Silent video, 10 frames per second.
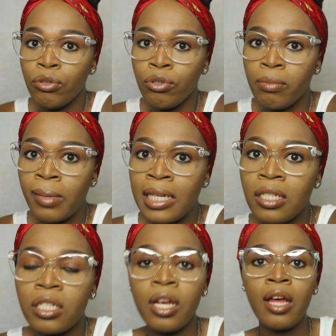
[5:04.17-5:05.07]
doing too
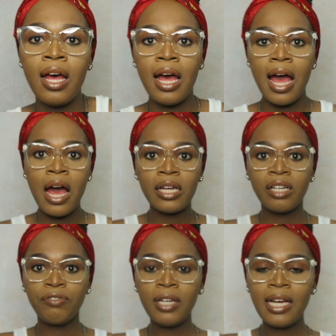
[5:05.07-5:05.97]
much,
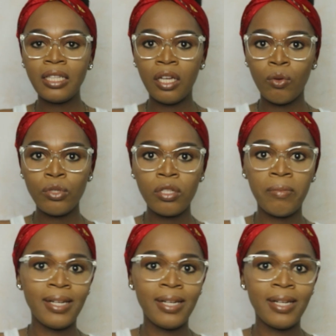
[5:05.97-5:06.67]
and I feel like they're also